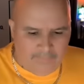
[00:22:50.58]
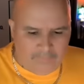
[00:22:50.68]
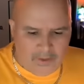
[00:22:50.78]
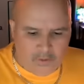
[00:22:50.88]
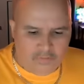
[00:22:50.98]

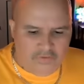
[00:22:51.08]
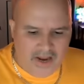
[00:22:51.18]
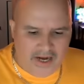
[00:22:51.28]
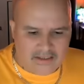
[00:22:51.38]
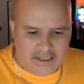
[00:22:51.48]
you know, the
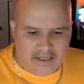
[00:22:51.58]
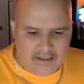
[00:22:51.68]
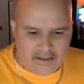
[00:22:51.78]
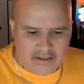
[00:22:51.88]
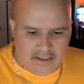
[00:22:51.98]
fact
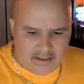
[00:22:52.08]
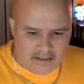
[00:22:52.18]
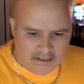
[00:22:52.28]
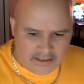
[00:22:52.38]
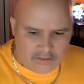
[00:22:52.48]
that
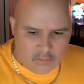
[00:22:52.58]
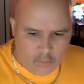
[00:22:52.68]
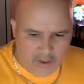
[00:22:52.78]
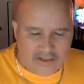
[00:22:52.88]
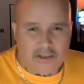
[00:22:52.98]
this
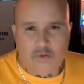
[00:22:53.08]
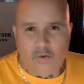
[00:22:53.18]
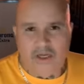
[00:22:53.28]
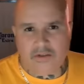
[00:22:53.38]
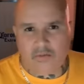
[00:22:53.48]
one
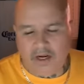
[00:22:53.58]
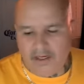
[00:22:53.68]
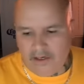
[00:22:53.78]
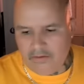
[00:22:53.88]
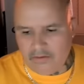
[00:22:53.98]
situation
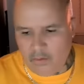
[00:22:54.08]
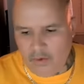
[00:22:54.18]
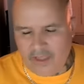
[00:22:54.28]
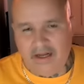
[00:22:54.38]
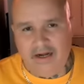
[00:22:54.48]
right here, the
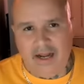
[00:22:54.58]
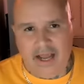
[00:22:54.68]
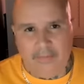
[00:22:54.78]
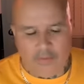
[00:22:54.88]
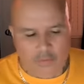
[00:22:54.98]
way that it
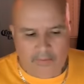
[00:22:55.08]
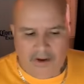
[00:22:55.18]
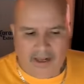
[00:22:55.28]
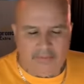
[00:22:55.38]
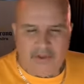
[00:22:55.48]
happened, where
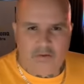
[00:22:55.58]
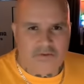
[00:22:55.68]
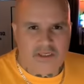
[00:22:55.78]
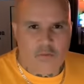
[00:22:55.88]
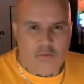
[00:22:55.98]

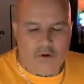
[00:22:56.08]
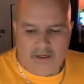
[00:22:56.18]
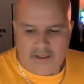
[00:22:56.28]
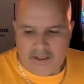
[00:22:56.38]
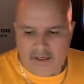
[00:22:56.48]
Palomino didn't
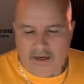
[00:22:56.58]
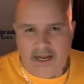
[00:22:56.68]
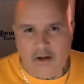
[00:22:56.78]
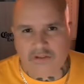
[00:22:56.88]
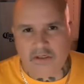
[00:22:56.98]
want it
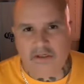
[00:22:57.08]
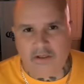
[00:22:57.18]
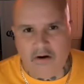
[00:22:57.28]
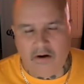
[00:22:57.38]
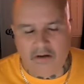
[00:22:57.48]
announced on the
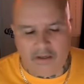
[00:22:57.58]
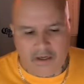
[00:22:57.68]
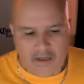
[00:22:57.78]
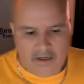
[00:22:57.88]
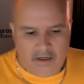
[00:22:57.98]
yard,
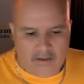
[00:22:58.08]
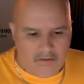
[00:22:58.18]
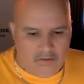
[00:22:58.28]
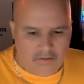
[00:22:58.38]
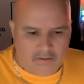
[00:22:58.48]

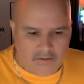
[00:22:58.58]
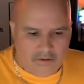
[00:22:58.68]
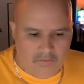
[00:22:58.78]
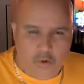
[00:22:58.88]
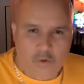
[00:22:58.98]
you know,
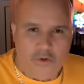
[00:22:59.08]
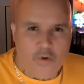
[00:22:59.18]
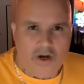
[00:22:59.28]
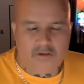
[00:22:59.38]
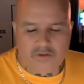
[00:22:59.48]
of who he
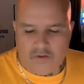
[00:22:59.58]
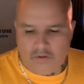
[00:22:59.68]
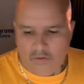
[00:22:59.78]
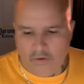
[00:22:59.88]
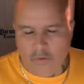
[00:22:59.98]
was
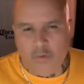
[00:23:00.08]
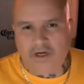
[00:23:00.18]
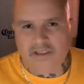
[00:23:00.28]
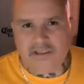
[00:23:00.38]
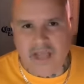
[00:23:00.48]
or or
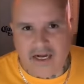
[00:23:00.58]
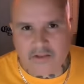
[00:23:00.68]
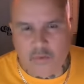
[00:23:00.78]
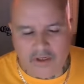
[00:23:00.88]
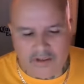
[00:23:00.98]
what his
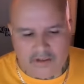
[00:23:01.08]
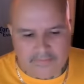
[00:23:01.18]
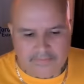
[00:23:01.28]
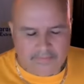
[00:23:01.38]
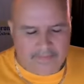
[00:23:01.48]
status
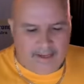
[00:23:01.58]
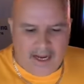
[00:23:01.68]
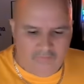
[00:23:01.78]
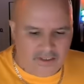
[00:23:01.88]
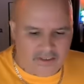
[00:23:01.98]
was,
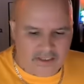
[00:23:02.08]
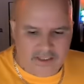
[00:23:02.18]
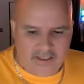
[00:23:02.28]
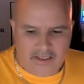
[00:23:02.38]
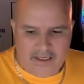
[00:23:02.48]

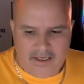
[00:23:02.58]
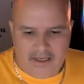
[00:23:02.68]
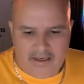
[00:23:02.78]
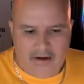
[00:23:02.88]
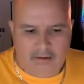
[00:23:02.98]
obviously it
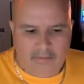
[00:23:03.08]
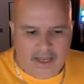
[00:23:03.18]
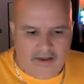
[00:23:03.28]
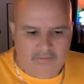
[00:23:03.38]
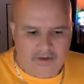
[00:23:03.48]
ended up
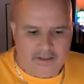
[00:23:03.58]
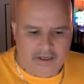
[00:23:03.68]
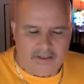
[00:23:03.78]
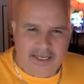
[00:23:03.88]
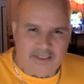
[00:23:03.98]
having a,
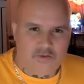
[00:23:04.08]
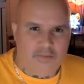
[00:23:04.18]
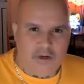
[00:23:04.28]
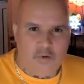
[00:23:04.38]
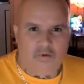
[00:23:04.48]
a
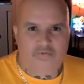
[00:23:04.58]
detrimental